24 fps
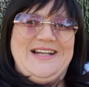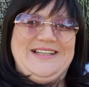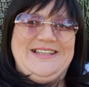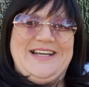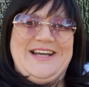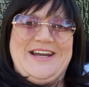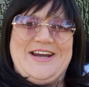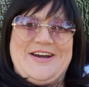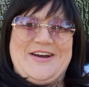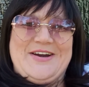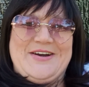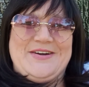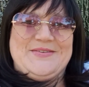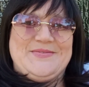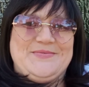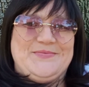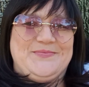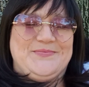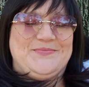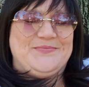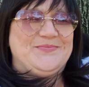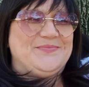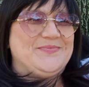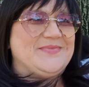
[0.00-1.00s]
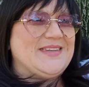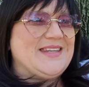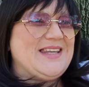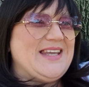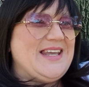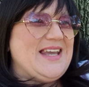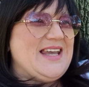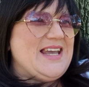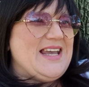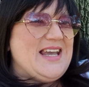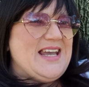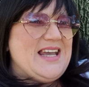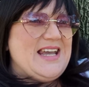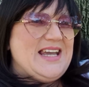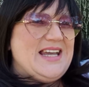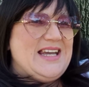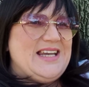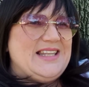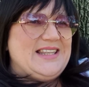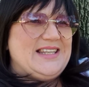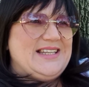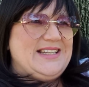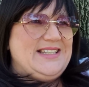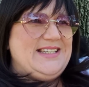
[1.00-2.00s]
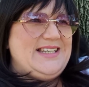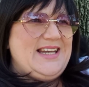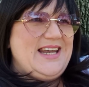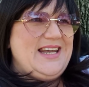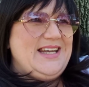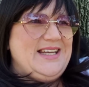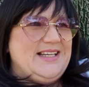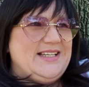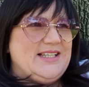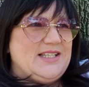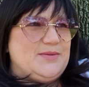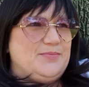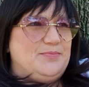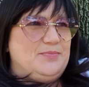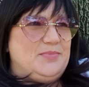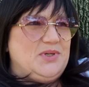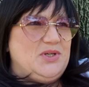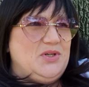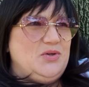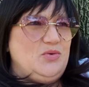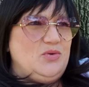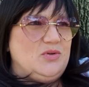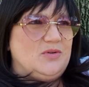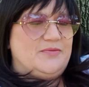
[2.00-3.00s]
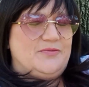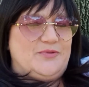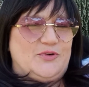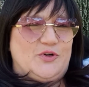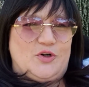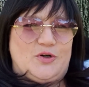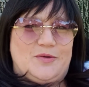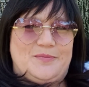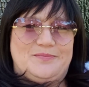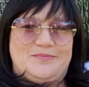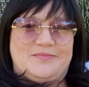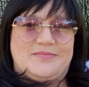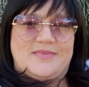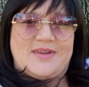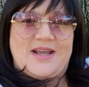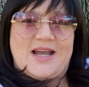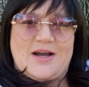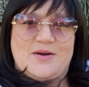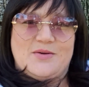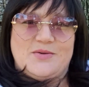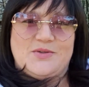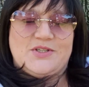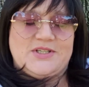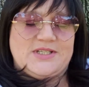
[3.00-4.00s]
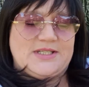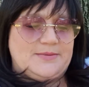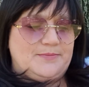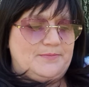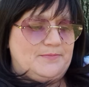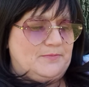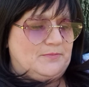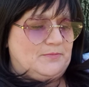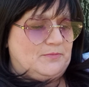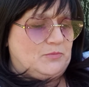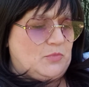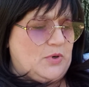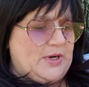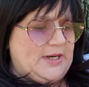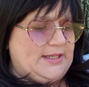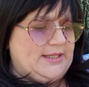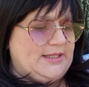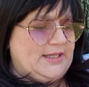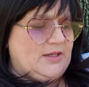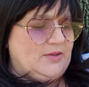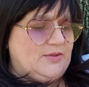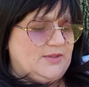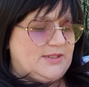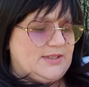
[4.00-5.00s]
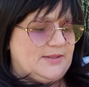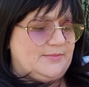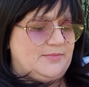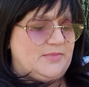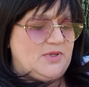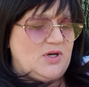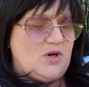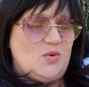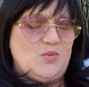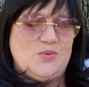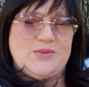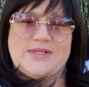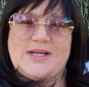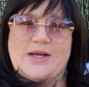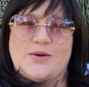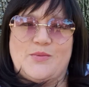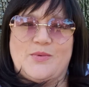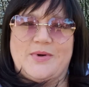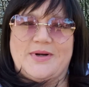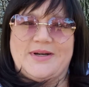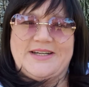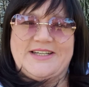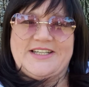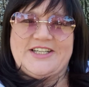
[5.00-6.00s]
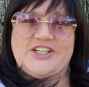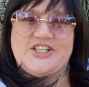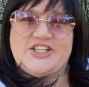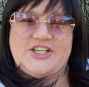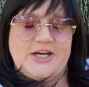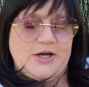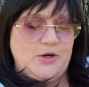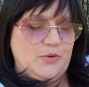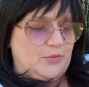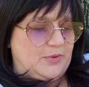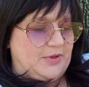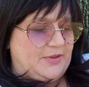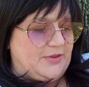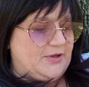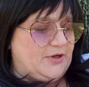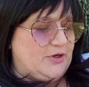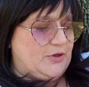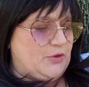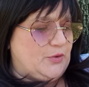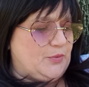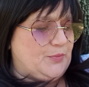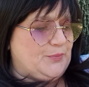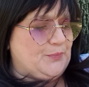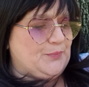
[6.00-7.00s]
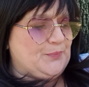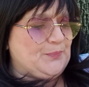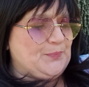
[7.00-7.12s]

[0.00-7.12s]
Hi there. The day is beautiful. I was just writing down some notes I wanted to share with you.